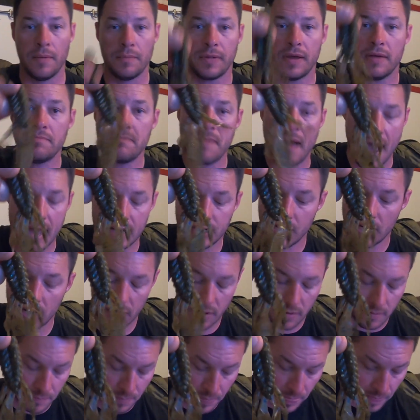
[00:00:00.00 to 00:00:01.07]
pumpkin
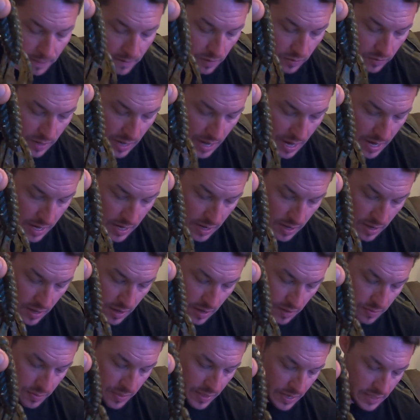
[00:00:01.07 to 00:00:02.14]
magic, okay?
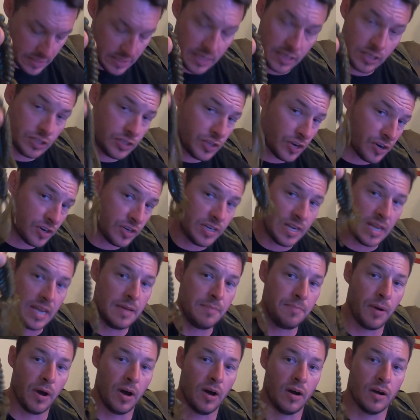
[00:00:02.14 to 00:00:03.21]
This is their
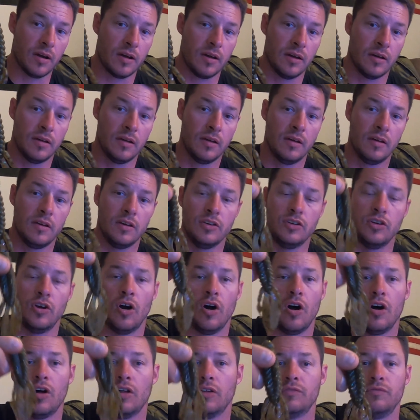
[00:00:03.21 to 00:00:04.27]
debug.
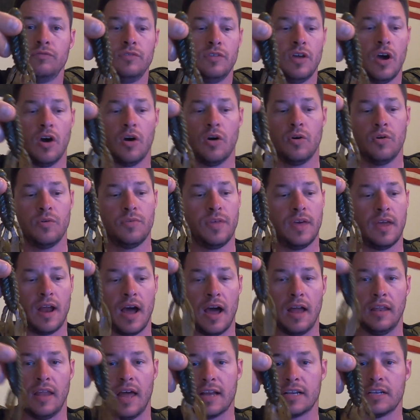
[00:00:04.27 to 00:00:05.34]
Y'all know that
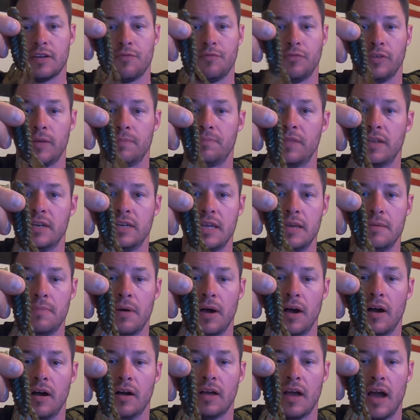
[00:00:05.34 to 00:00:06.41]
I like to flip the
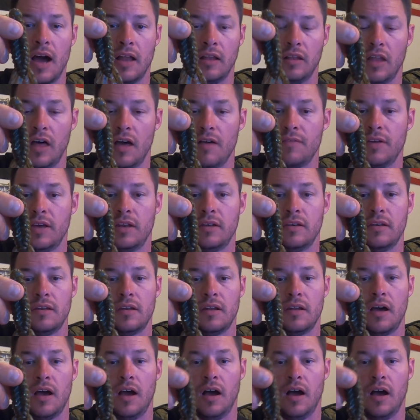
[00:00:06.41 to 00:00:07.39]
debug. I love it.